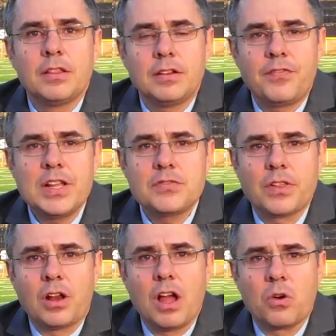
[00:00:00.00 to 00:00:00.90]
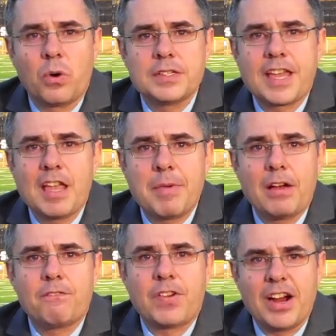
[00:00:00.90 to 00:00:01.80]
Defense for the Longhorns came
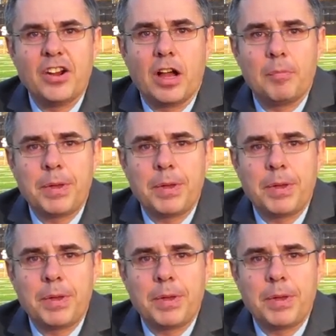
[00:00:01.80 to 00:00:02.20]
out fired up,